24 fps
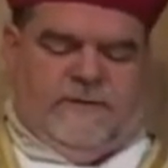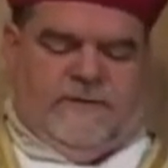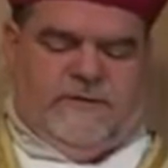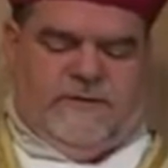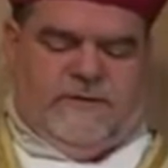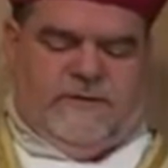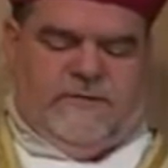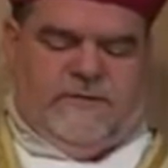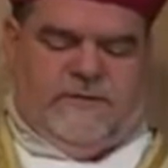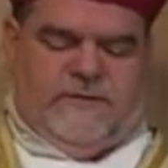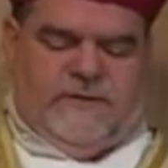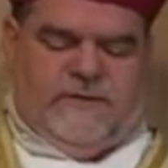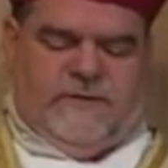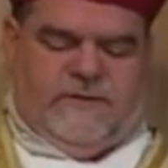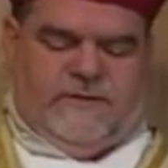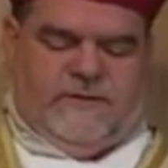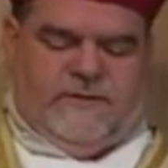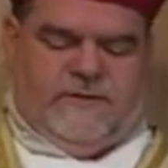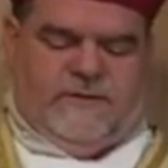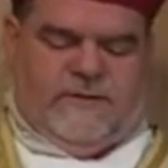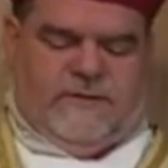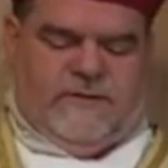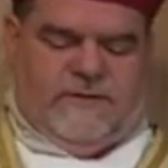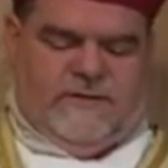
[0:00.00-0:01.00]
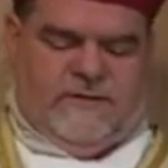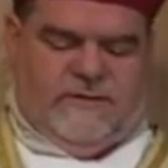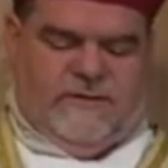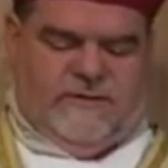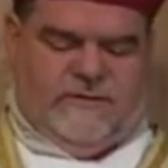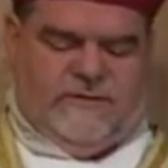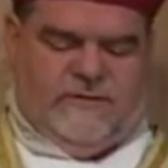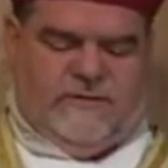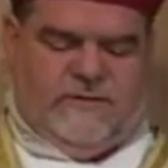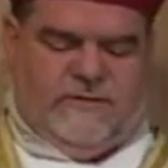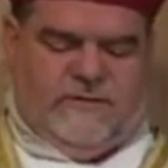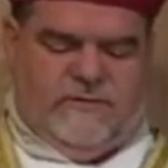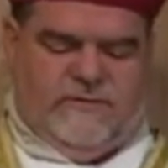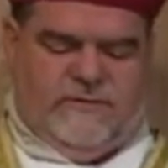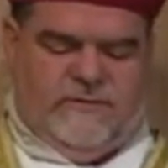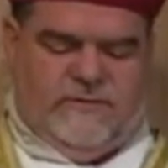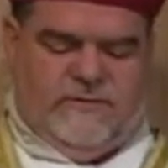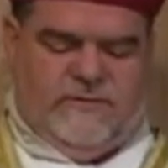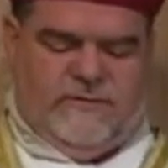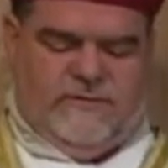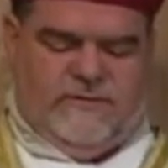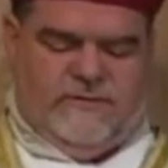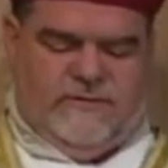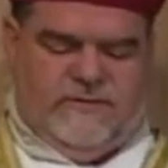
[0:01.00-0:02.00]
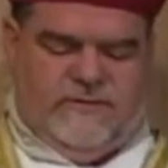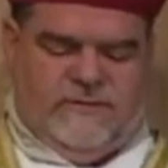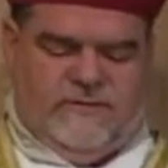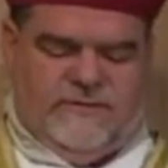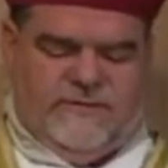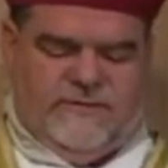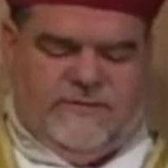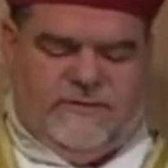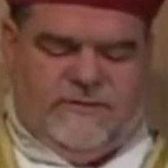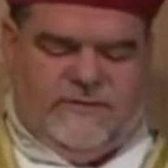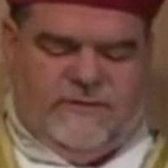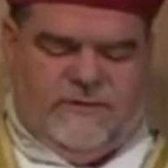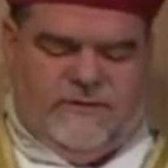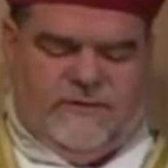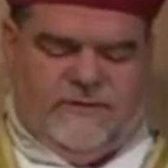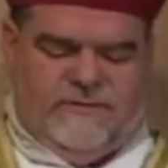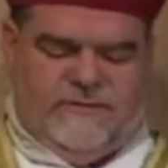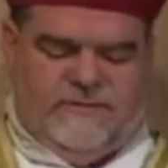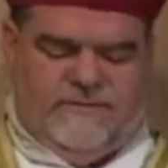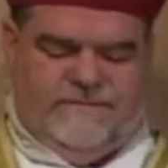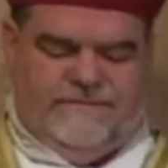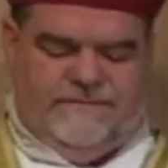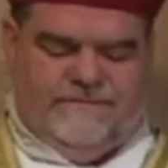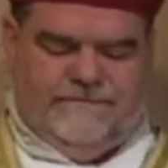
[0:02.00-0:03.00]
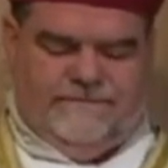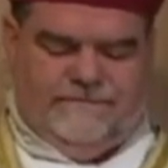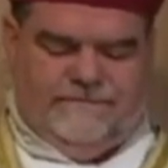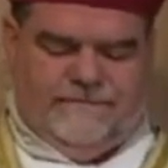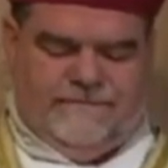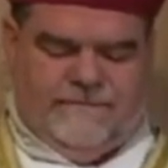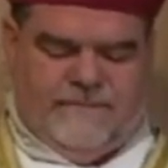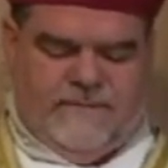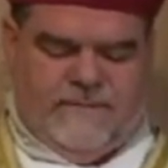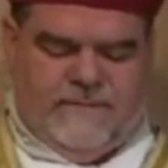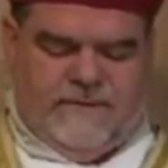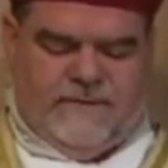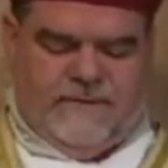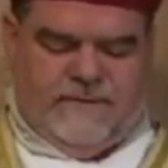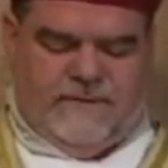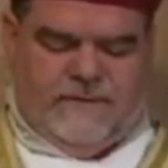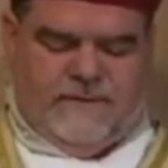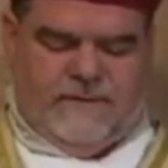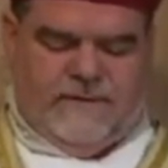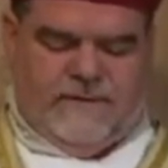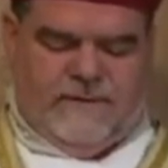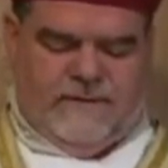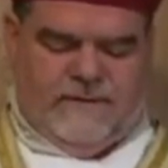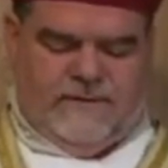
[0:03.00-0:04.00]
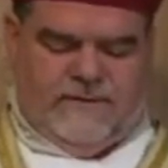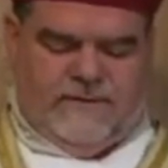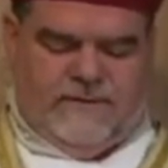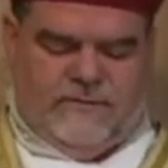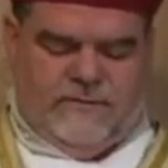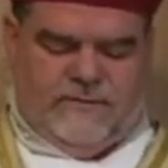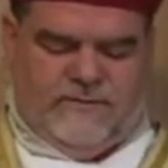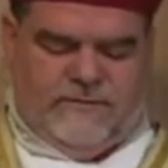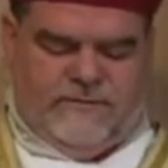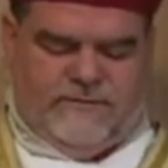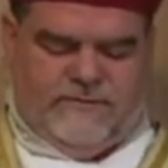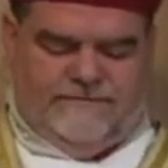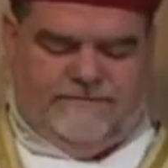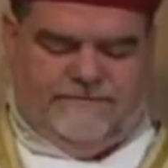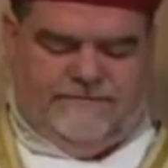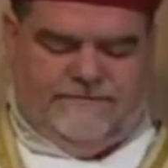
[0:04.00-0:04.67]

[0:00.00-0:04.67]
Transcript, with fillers: Today to be here in Show Low, Arizona, here in the north.